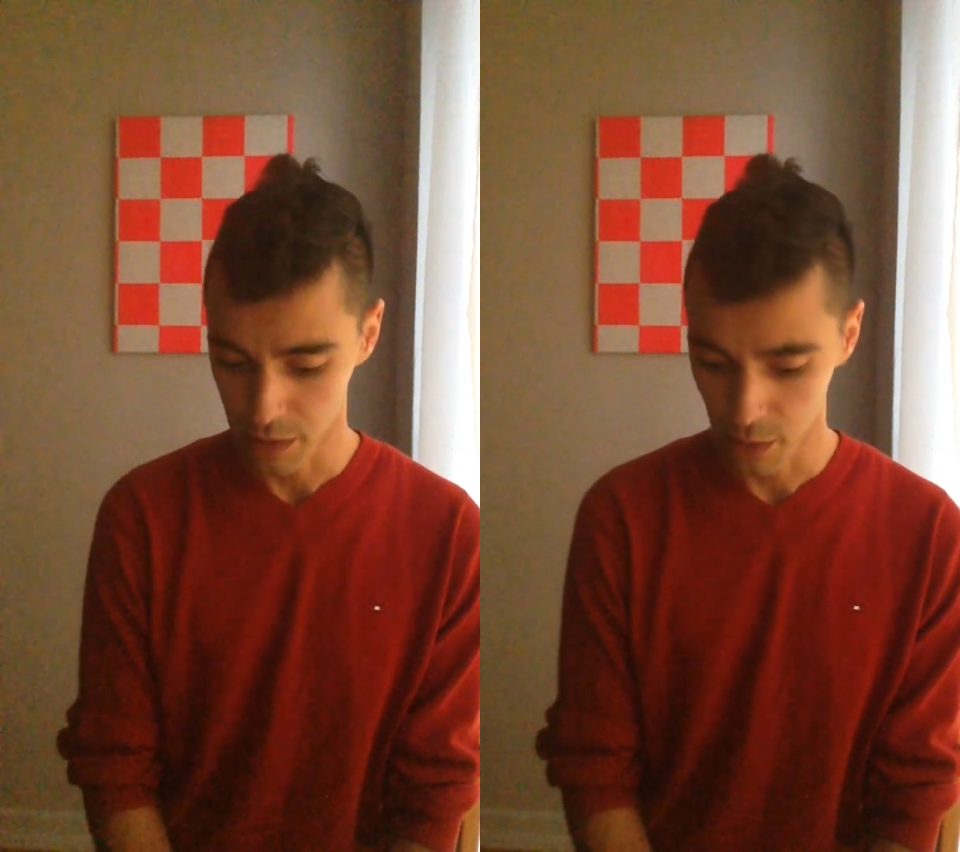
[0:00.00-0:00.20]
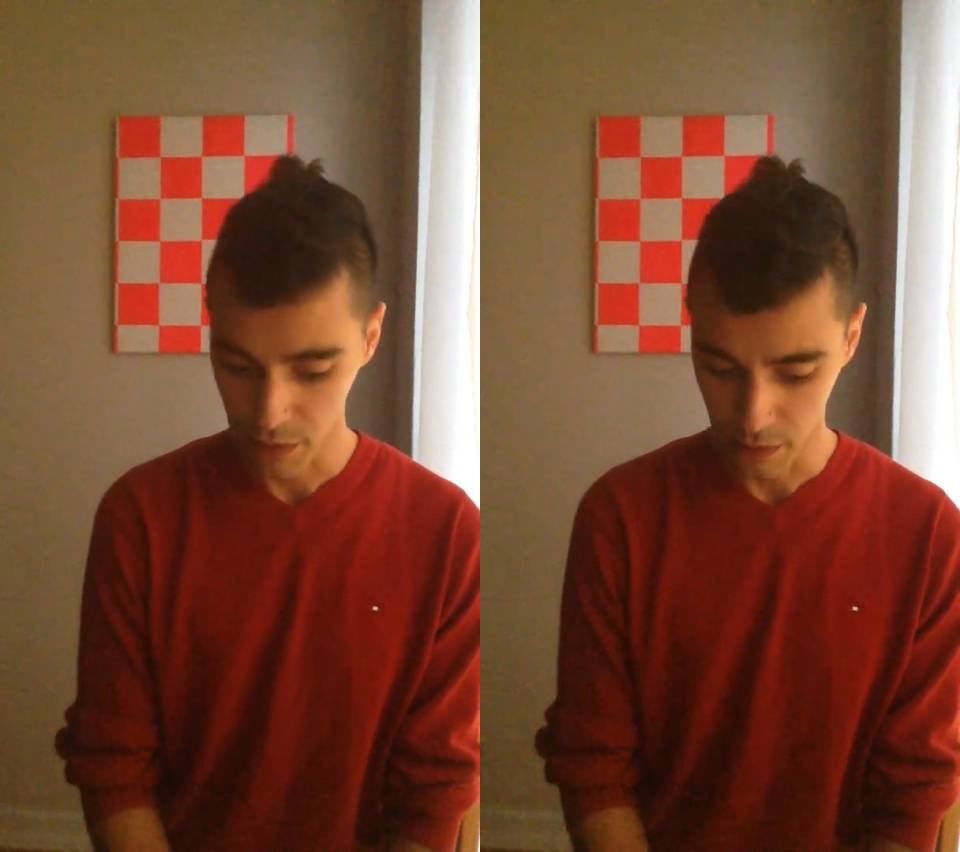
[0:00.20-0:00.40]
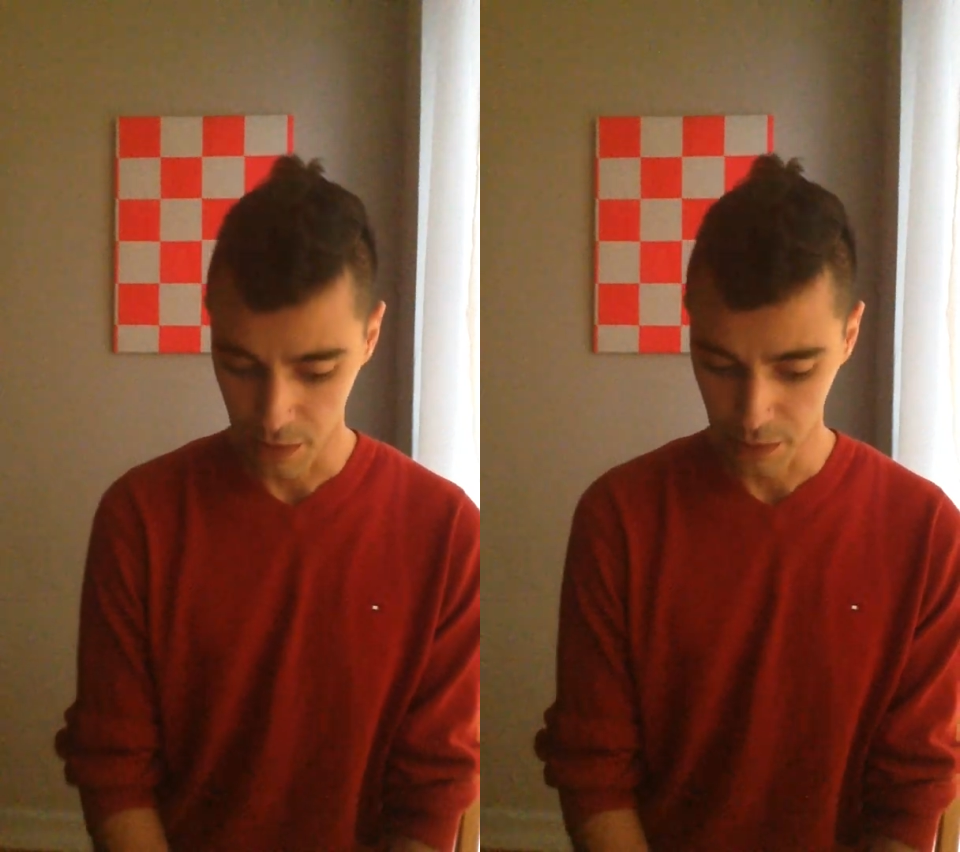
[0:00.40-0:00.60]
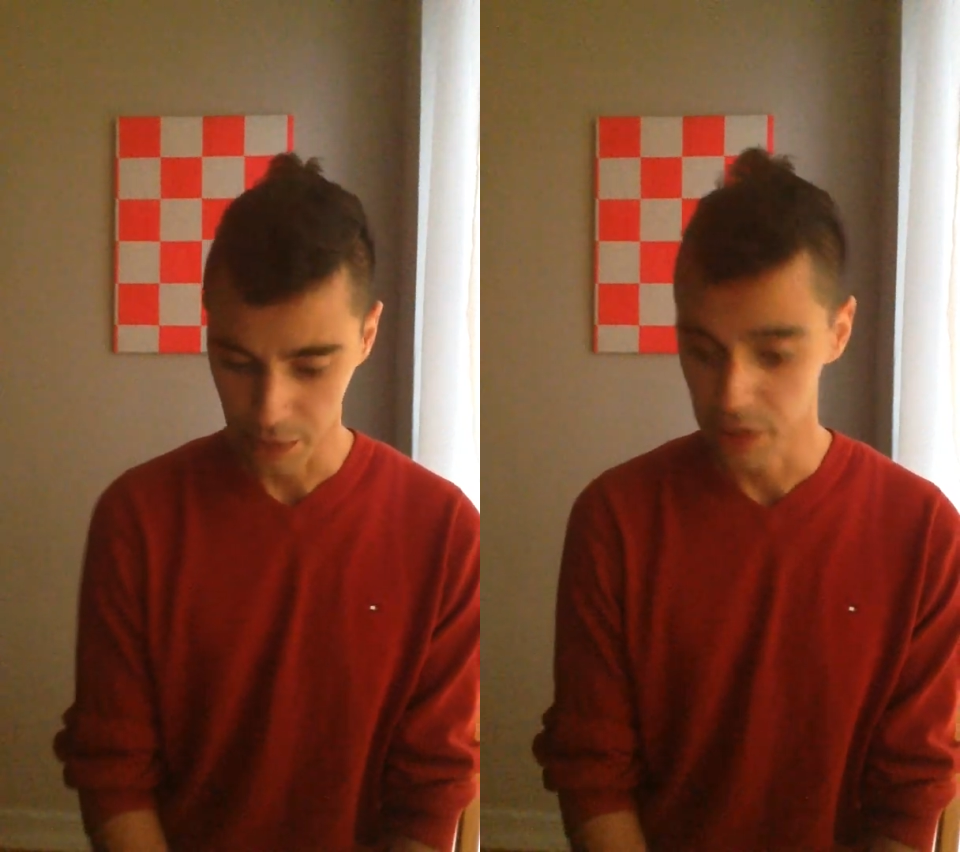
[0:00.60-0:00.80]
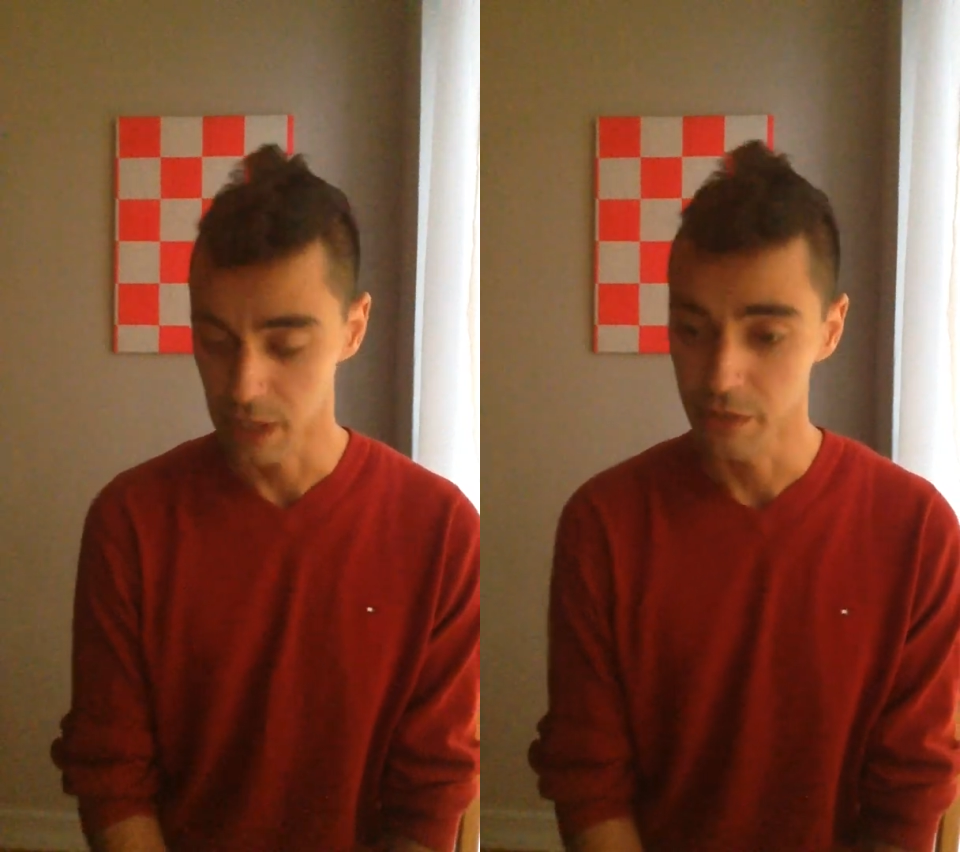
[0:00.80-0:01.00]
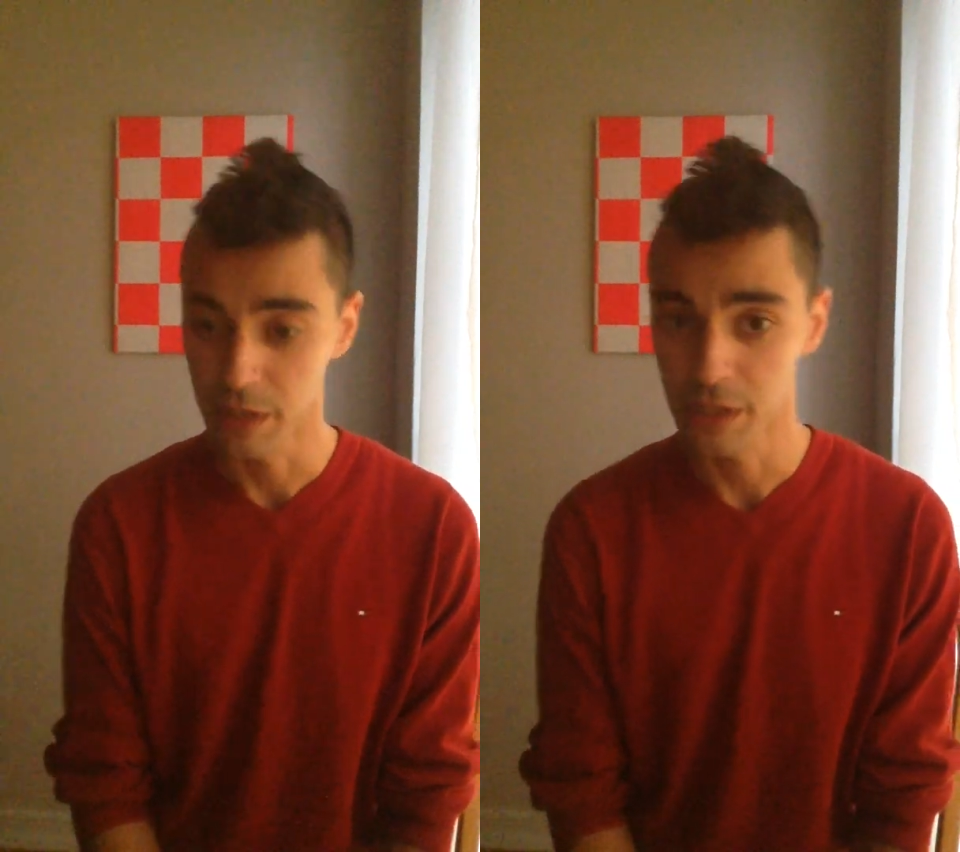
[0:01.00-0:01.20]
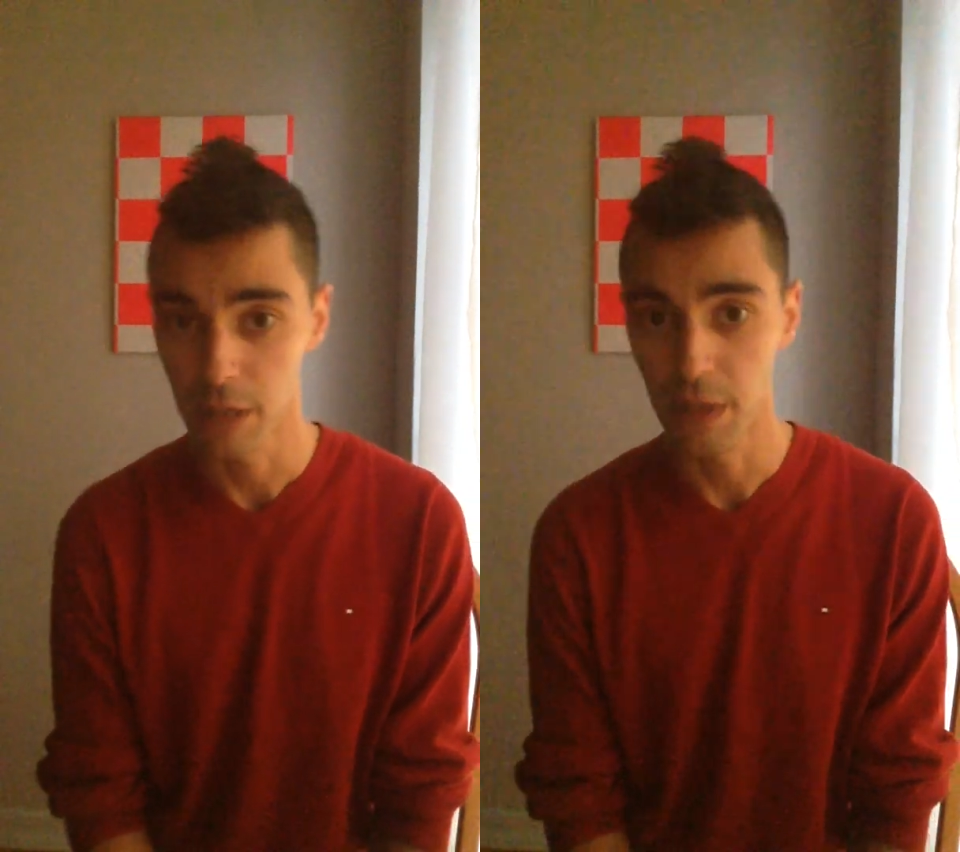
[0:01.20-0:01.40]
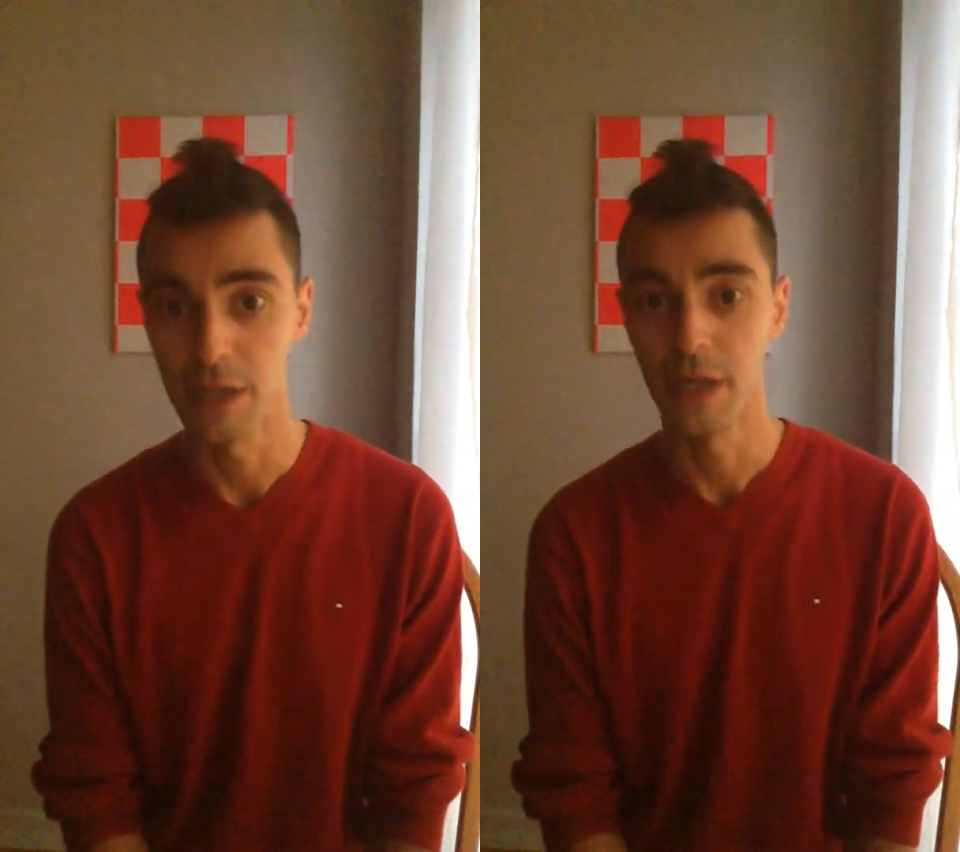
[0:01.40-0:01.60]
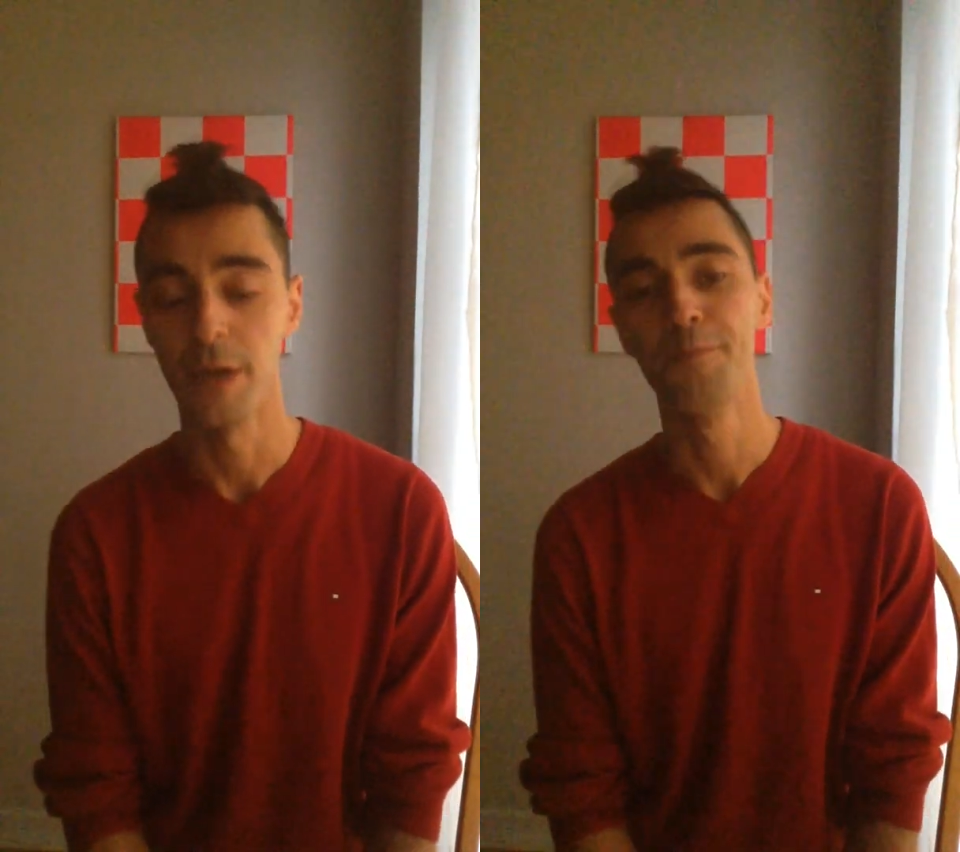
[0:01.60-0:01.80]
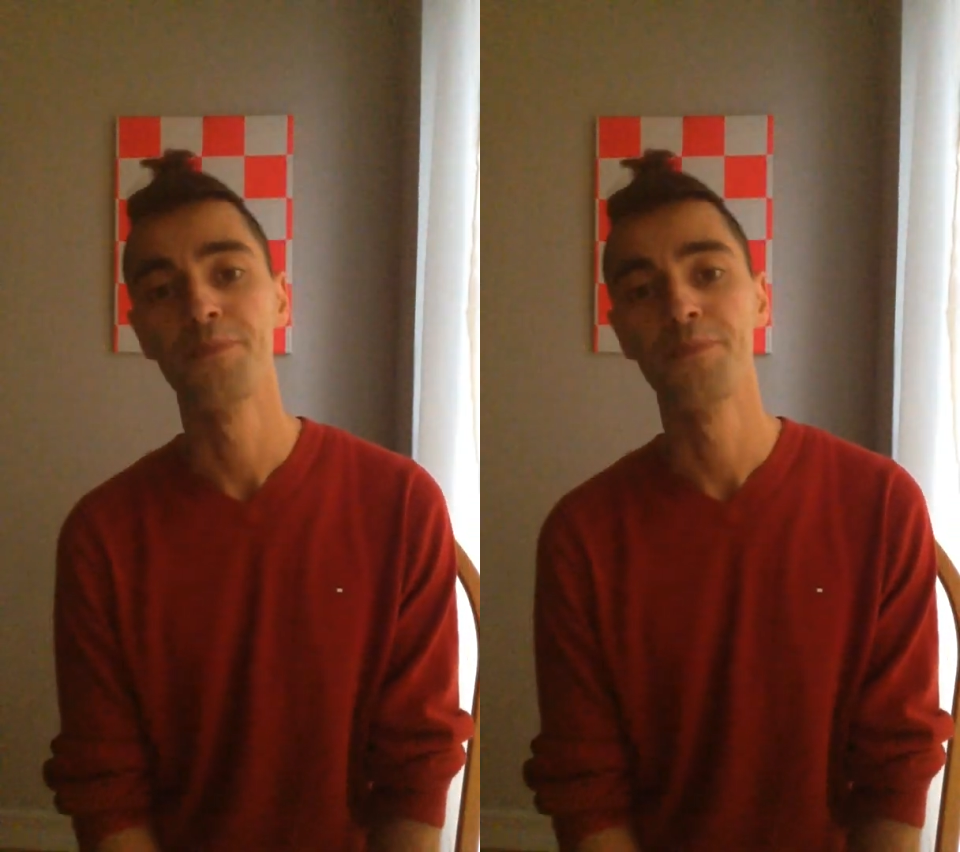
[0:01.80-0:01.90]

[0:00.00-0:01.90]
Most of us, we're just living day by day,